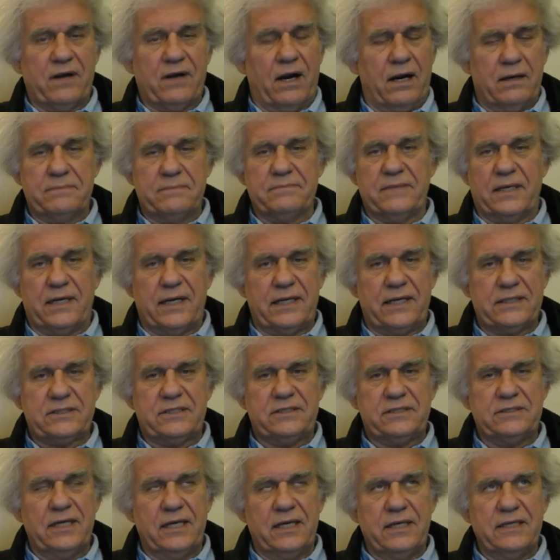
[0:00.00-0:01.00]
Karl
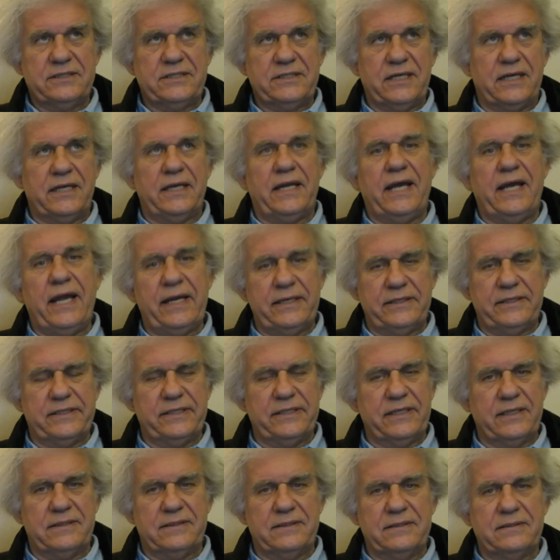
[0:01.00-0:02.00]
Marx said, hey, you
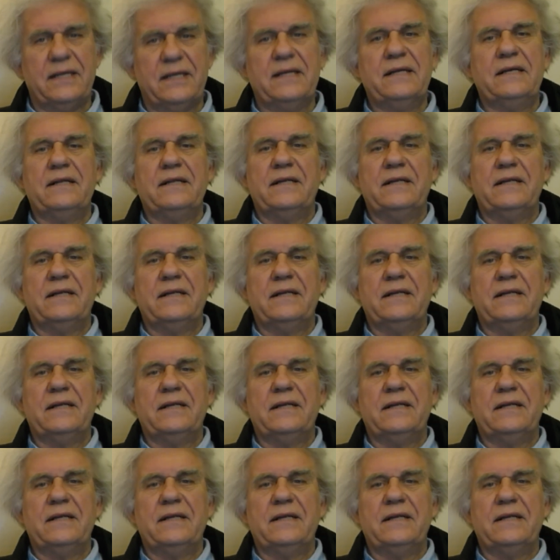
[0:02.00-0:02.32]
know,